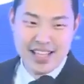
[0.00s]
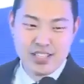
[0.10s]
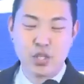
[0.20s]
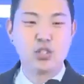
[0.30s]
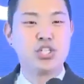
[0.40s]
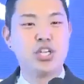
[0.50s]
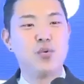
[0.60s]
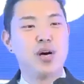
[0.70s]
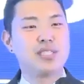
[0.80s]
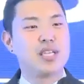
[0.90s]
So she
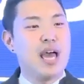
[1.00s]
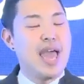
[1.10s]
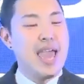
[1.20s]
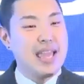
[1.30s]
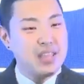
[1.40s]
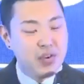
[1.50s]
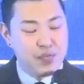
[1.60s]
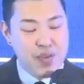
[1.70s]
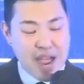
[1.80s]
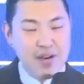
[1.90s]
was, in the
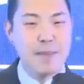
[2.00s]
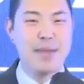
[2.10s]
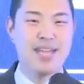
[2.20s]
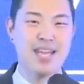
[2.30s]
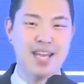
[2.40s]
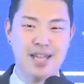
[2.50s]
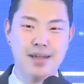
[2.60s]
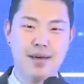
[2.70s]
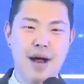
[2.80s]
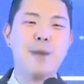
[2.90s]
very
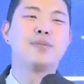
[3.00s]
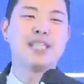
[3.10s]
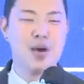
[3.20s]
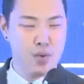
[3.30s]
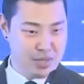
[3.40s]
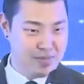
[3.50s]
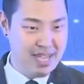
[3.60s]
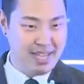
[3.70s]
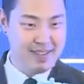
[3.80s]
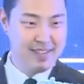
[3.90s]
beginning, upset with
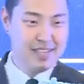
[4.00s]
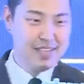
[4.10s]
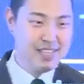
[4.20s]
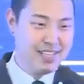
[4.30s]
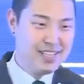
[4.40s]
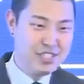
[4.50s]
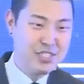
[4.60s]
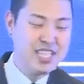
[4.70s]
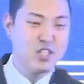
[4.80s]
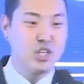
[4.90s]
me. She
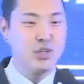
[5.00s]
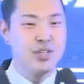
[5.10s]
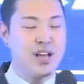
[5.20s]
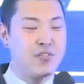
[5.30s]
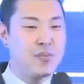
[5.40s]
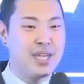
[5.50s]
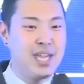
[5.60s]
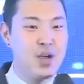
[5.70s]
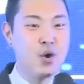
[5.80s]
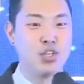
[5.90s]
said, do you love
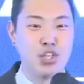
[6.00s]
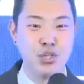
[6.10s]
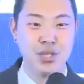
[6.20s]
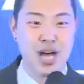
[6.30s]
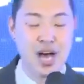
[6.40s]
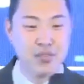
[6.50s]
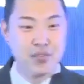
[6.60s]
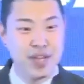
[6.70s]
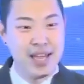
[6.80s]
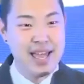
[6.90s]
me or do you love
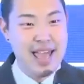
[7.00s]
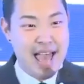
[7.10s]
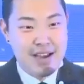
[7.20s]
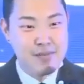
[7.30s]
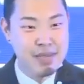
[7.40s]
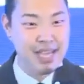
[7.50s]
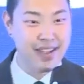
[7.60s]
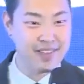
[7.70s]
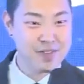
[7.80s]
Atomy?